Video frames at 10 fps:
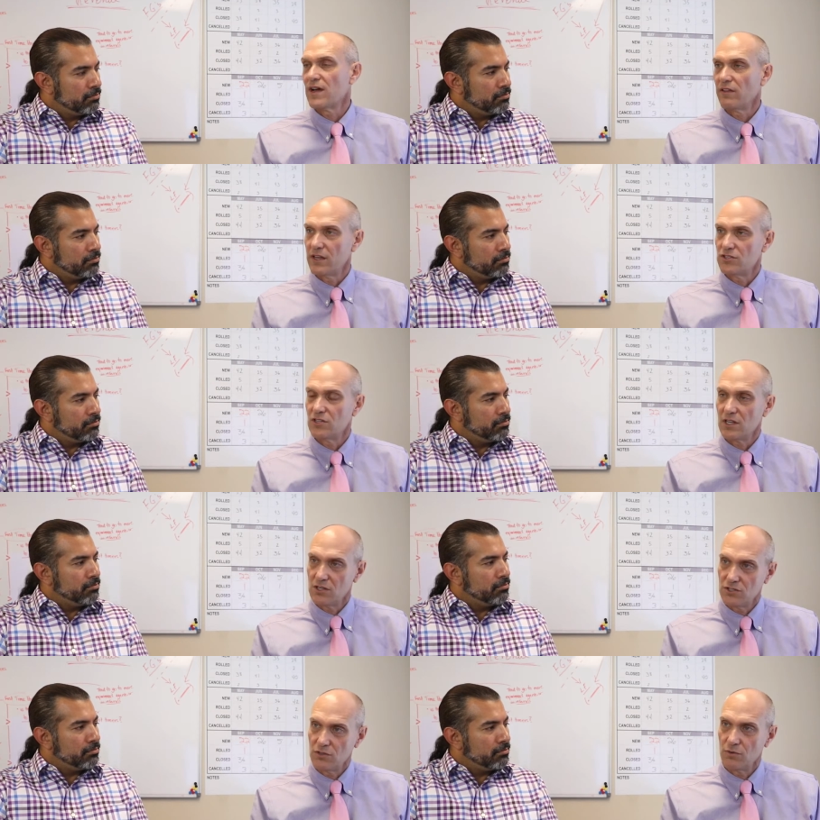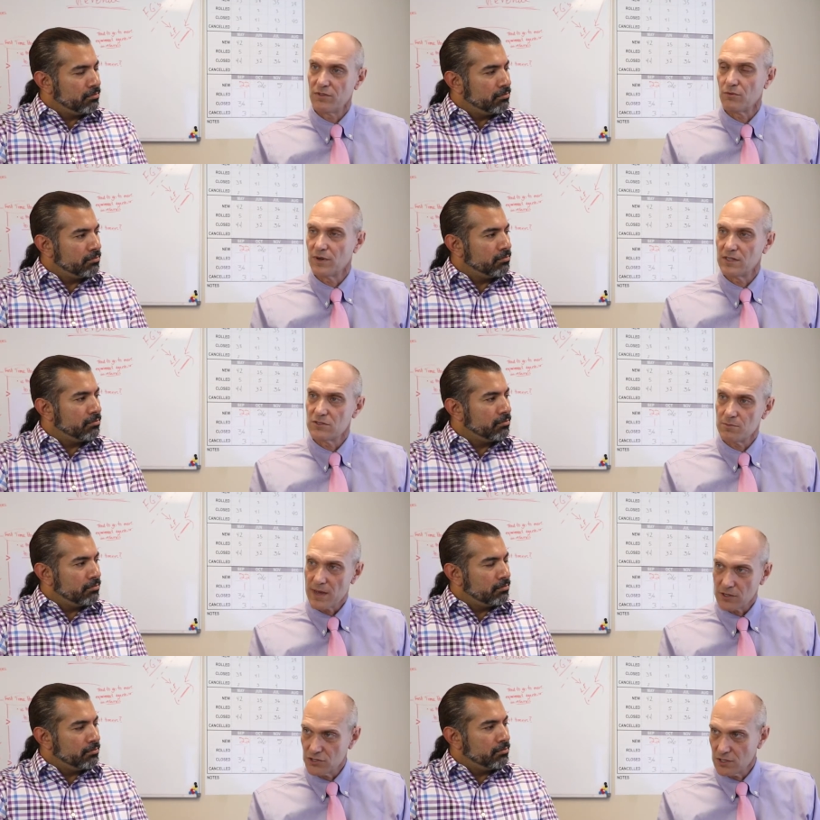Speaker 1: violation issue with a
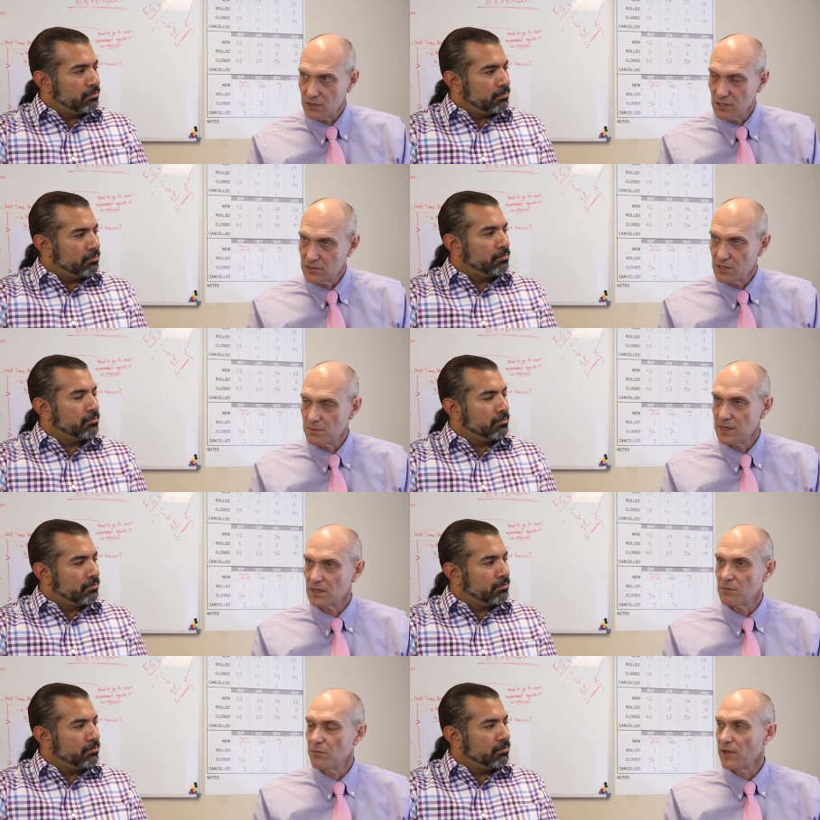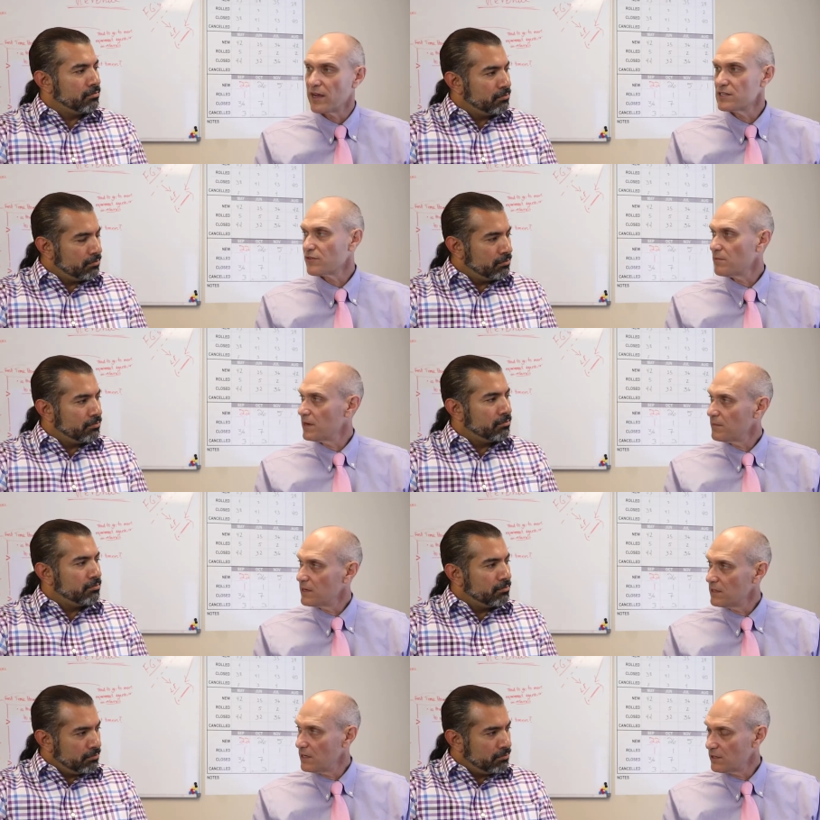reinspection because it had been in compliance for many,
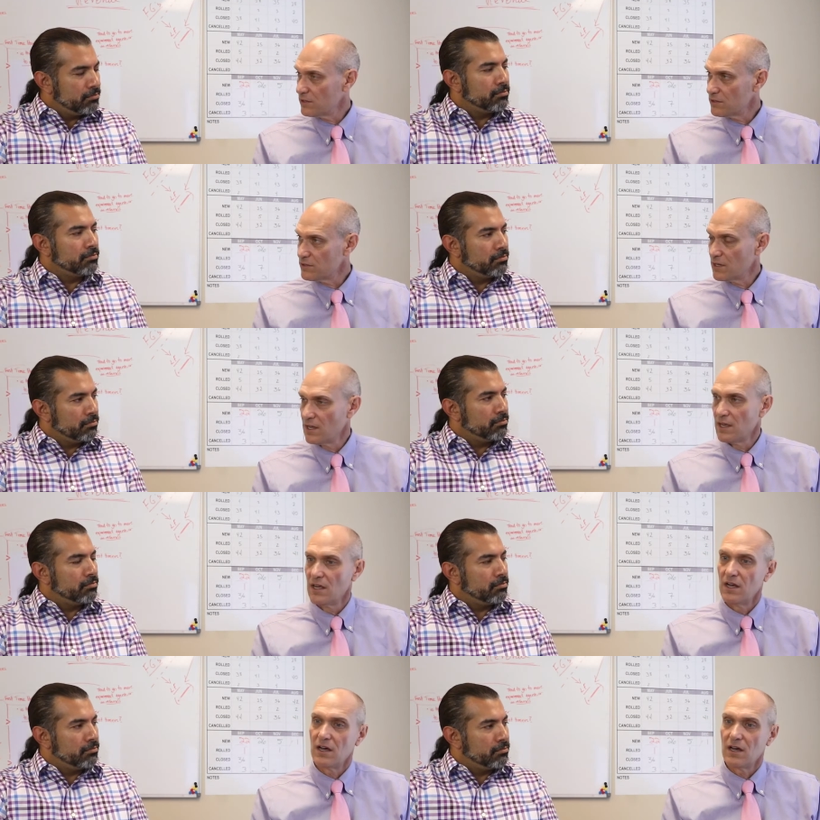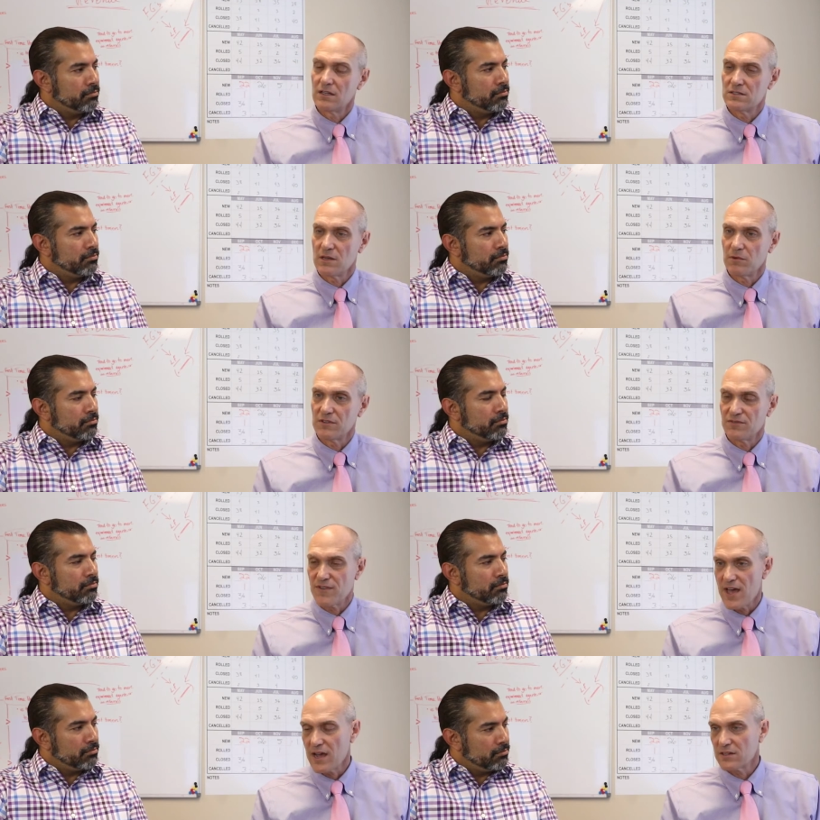many years, uh, assembled the
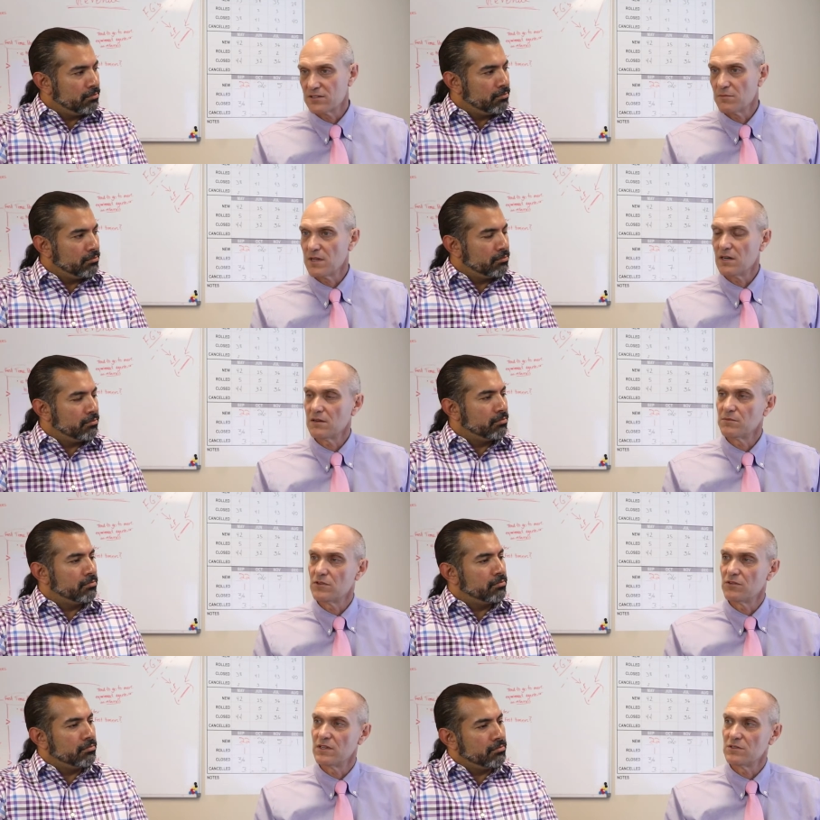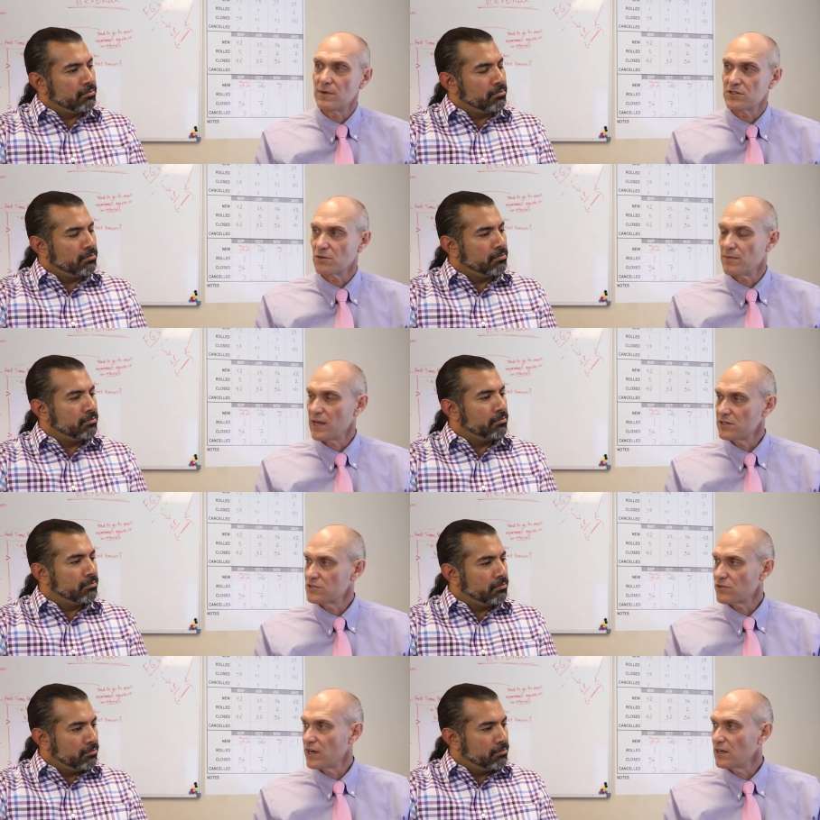facts, submitted them to the special
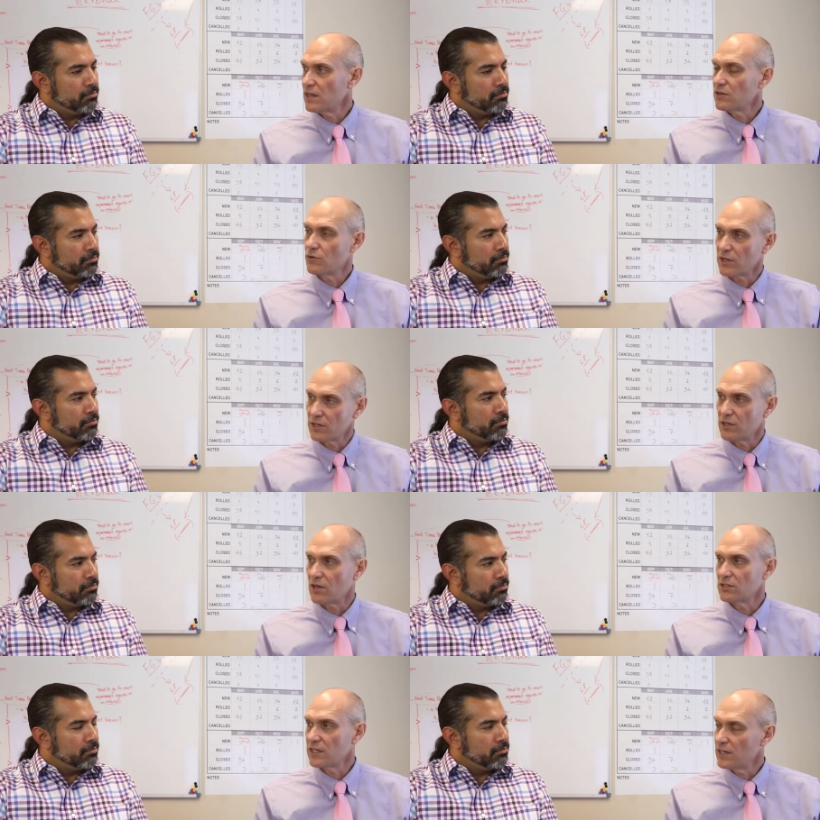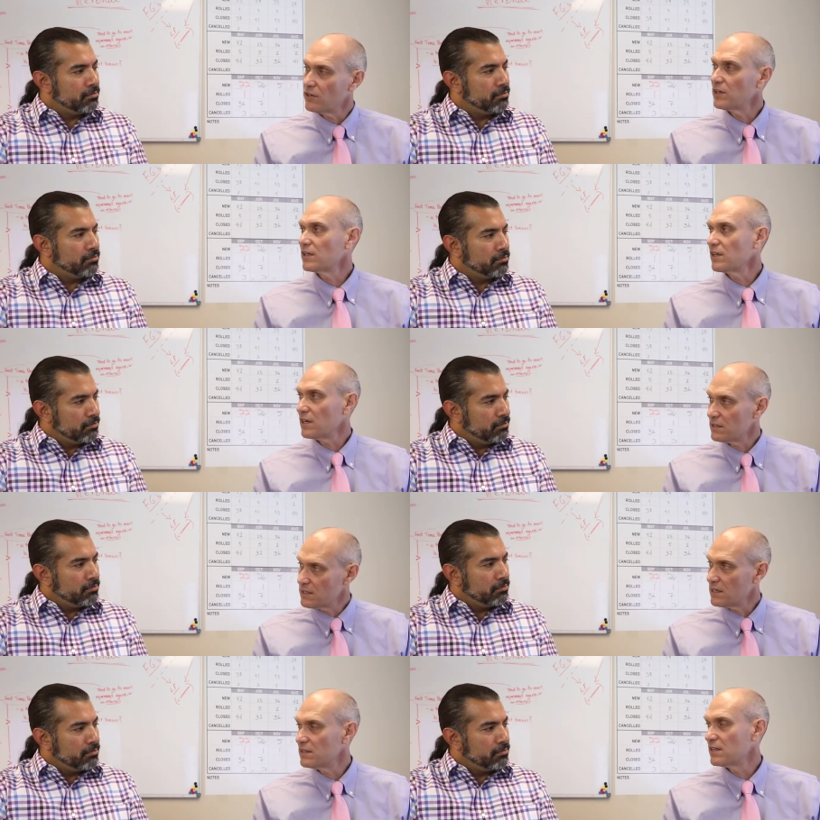magistrate, and quickly called a hearing and
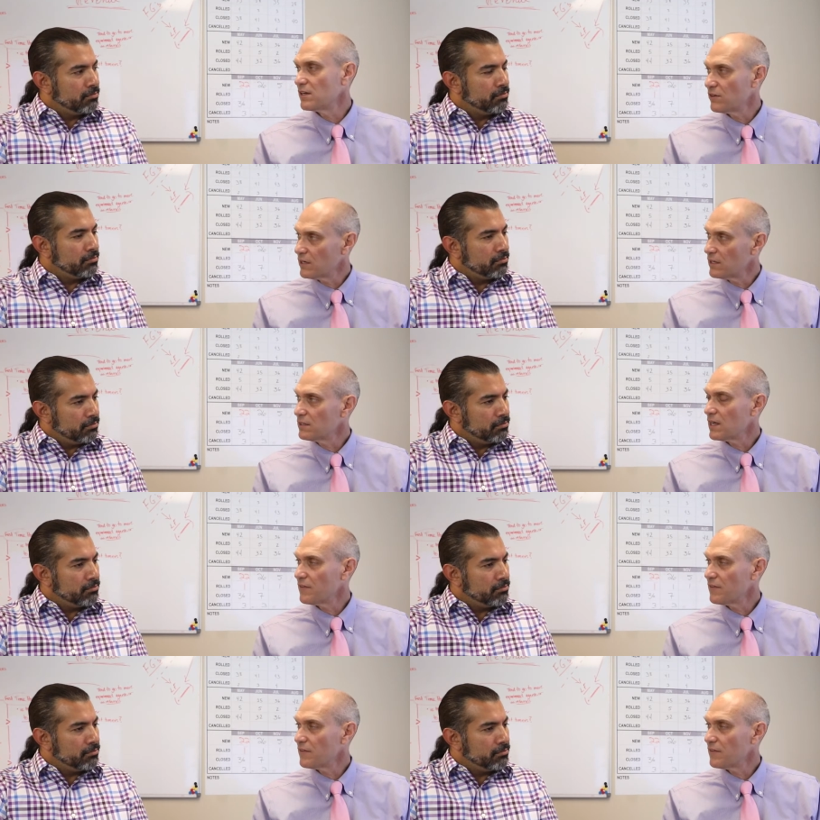attended the hearing and